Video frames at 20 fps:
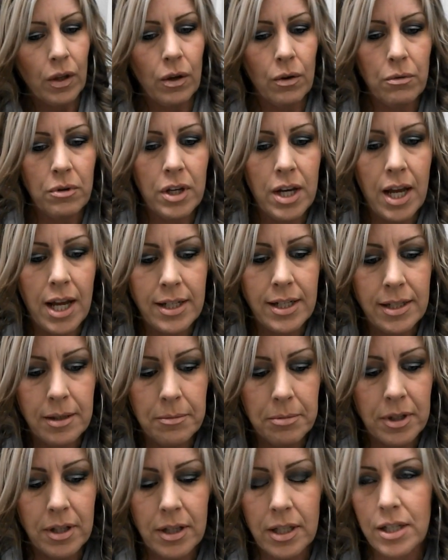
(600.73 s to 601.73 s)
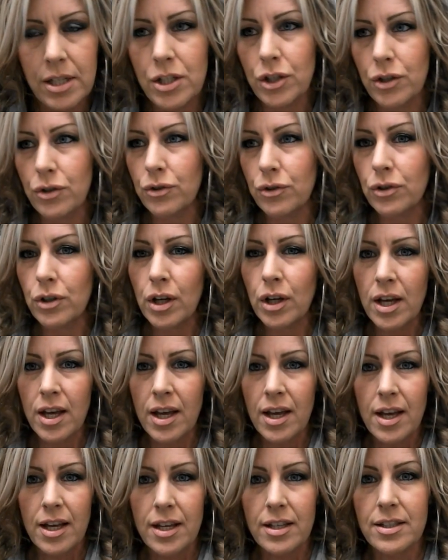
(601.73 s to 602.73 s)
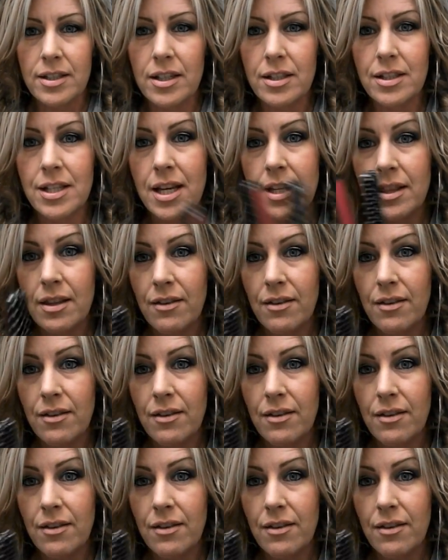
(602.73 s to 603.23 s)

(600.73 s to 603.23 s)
what I typically do is I'll take